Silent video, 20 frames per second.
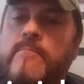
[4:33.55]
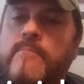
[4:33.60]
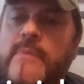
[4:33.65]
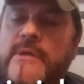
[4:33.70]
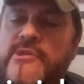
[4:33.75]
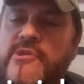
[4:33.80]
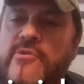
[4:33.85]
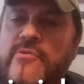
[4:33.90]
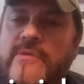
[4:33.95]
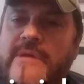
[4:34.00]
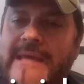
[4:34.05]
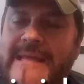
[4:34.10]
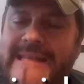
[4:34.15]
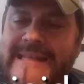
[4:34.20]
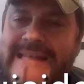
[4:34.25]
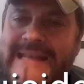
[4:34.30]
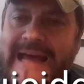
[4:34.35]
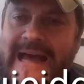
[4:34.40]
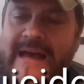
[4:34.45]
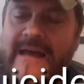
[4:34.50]
But you
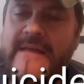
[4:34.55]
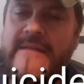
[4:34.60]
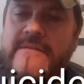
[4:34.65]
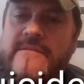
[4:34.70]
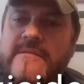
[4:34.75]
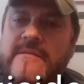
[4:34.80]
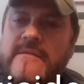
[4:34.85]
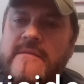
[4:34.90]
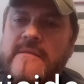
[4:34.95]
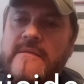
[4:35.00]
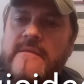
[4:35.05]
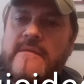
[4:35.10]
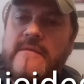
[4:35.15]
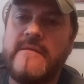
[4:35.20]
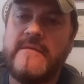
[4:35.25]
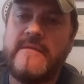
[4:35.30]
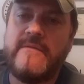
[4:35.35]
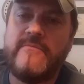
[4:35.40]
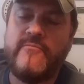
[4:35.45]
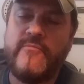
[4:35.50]
cannot
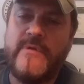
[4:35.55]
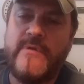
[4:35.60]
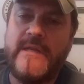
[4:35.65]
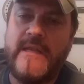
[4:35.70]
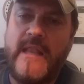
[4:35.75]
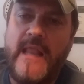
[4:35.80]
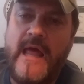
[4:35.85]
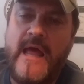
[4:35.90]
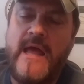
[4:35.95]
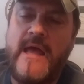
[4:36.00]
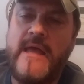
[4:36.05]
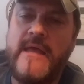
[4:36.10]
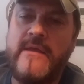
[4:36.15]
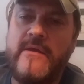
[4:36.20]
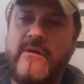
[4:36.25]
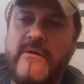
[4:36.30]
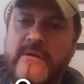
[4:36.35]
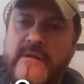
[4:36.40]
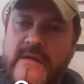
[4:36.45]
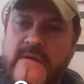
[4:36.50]
rely
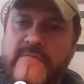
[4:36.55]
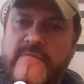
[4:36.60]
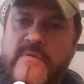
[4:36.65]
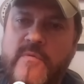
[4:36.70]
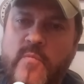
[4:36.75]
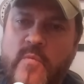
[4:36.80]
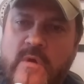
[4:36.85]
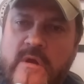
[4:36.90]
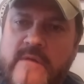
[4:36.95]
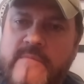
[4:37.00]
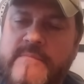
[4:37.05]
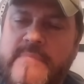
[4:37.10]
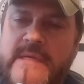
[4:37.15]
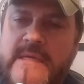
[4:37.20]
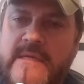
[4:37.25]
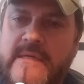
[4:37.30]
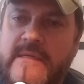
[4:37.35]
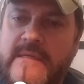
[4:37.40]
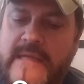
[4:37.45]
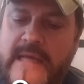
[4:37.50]
on everyone
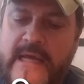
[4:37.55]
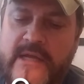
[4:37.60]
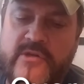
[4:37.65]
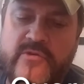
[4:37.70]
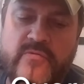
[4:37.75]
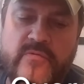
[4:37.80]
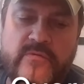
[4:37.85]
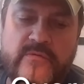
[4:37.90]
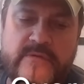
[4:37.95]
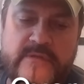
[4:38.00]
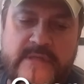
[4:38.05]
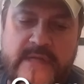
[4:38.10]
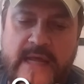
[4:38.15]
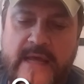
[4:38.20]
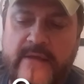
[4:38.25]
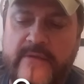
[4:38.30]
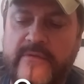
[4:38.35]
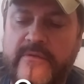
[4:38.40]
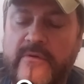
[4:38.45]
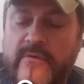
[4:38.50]
being a natural
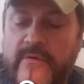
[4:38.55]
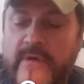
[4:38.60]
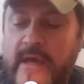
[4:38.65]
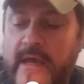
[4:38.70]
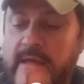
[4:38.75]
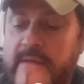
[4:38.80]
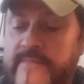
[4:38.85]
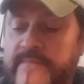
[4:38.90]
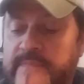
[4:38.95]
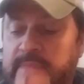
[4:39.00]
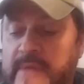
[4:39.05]
death, okay?